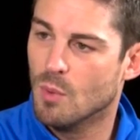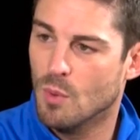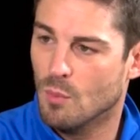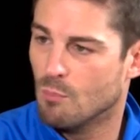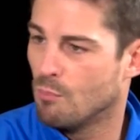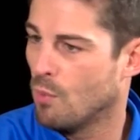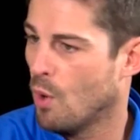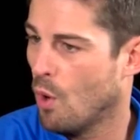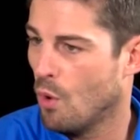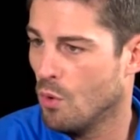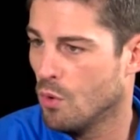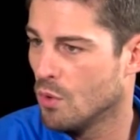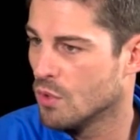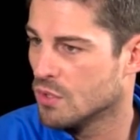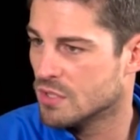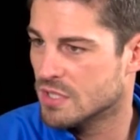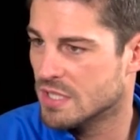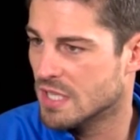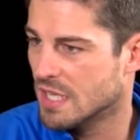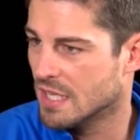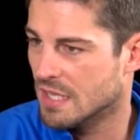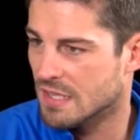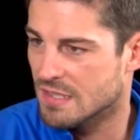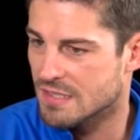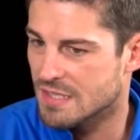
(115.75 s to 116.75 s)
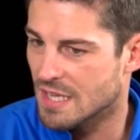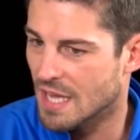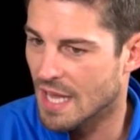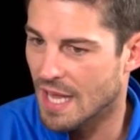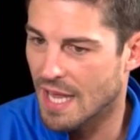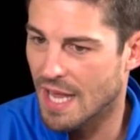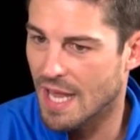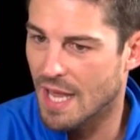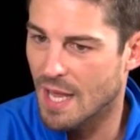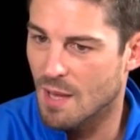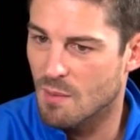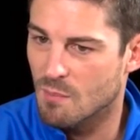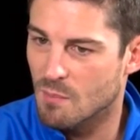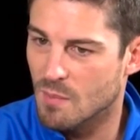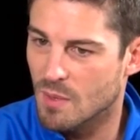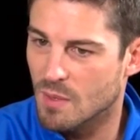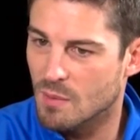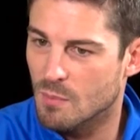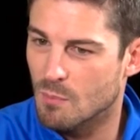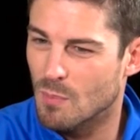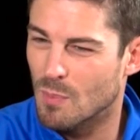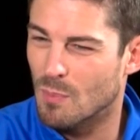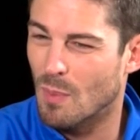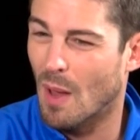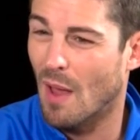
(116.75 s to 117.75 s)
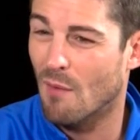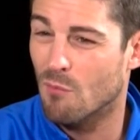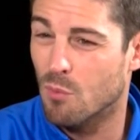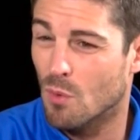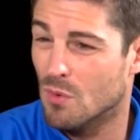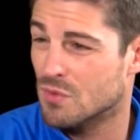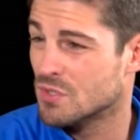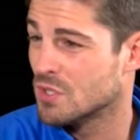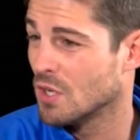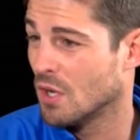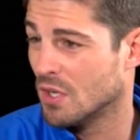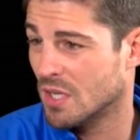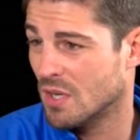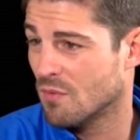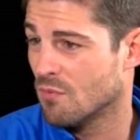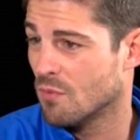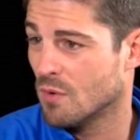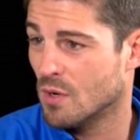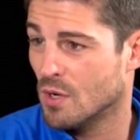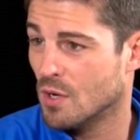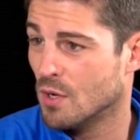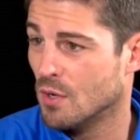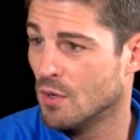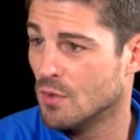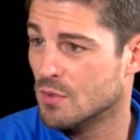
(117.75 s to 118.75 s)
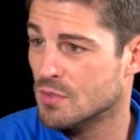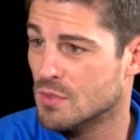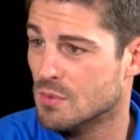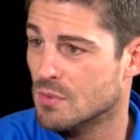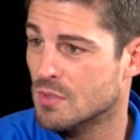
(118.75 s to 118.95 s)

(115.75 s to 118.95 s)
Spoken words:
but all those things. Everyone's got different goals.